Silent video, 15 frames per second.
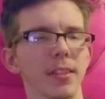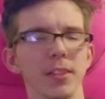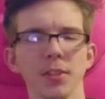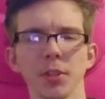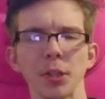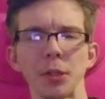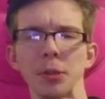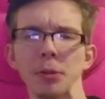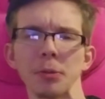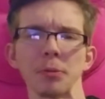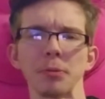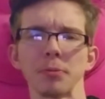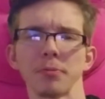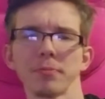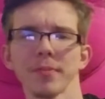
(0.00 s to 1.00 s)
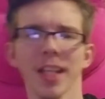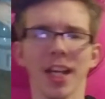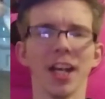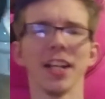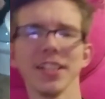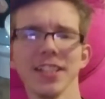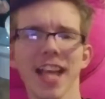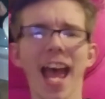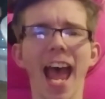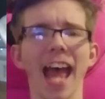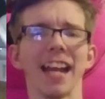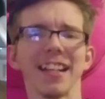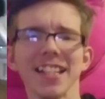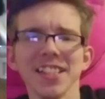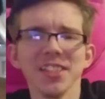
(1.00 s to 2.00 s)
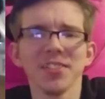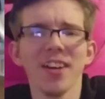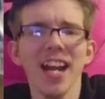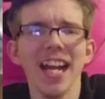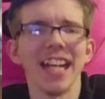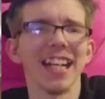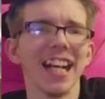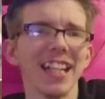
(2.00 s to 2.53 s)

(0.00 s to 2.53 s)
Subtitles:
So here's that. It's great.